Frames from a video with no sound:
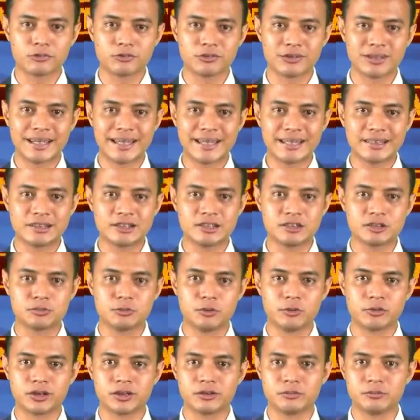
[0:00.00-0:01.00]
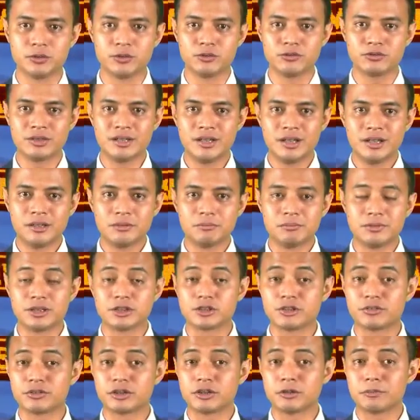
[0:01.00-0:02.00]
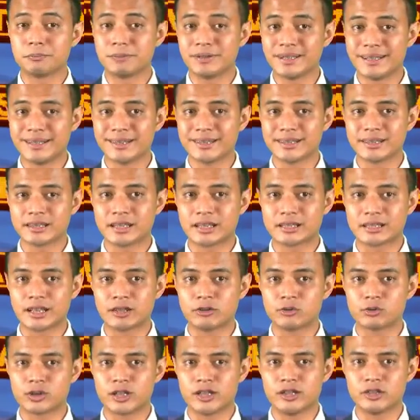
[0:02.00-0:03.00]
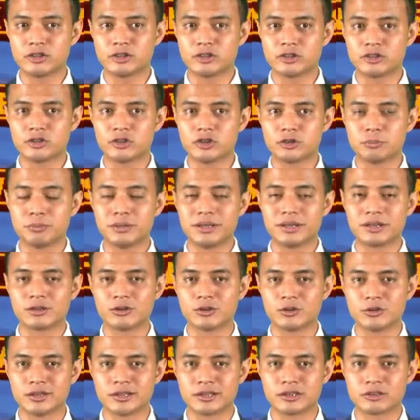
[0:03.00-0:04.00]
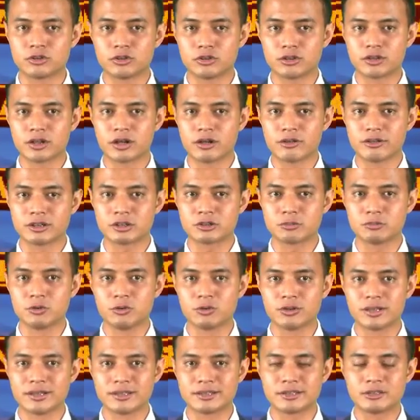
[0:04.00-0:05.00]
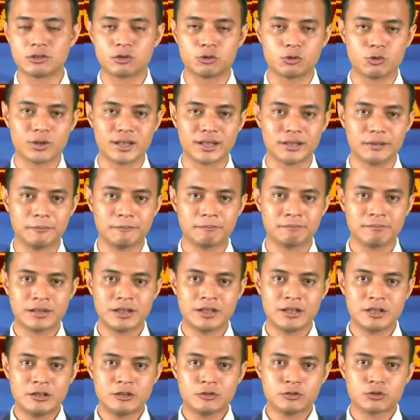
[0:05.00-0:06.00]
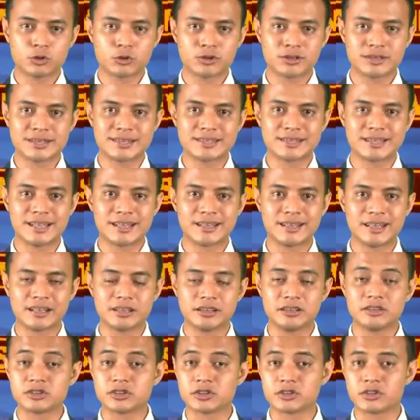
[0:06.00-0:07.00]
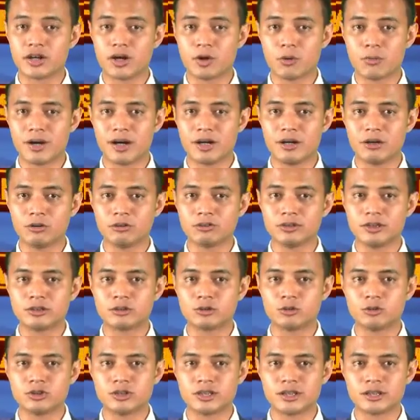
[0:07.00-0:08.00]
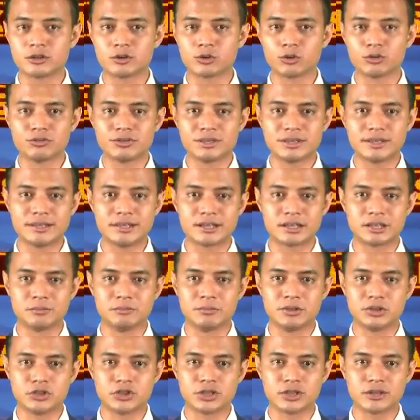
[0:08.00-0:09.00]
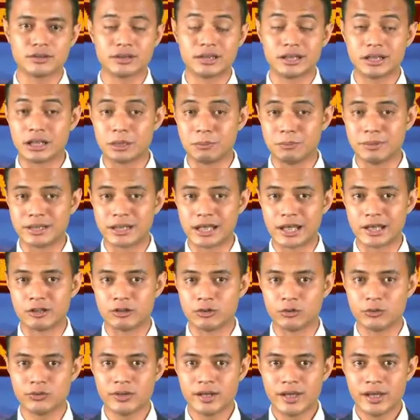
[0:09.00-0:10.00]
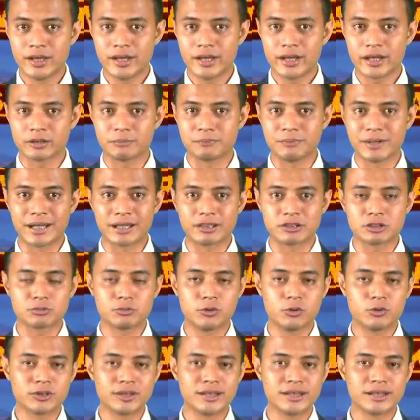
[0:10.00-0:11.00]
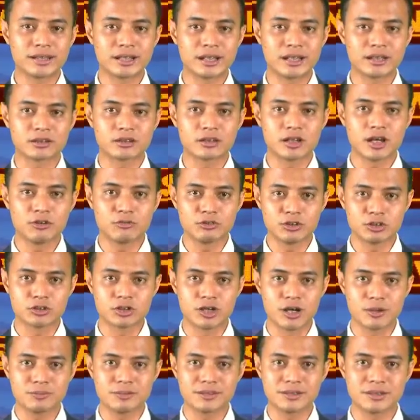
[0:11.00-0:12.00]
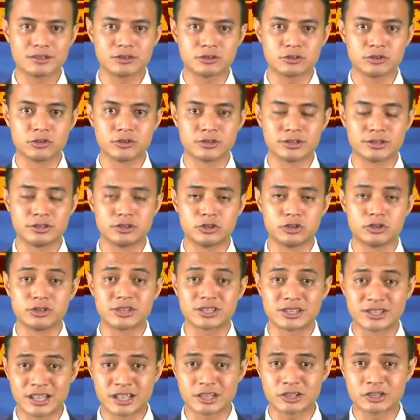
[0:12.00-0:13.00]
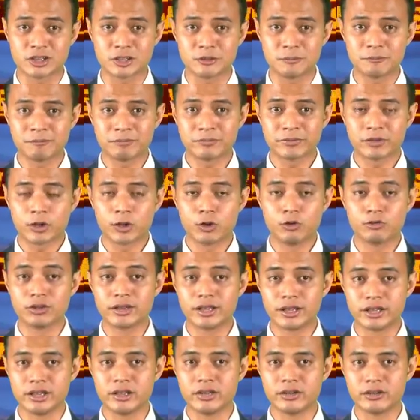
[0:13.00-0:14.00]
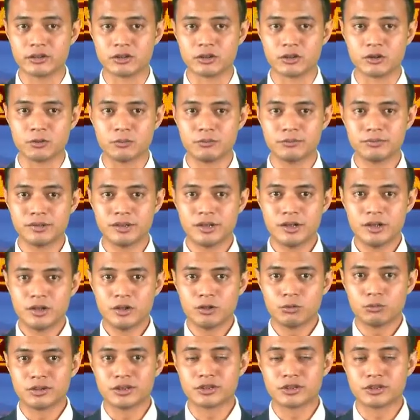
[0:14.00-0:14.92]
for the anti-smoking move, but is of the opinion that education should be included to encourage smokers to quit. Sources say that in Sarawak, only Kuching North City Commission, DBKU, had banned smoking at coffee shops in its jurisdiction over a year ago. While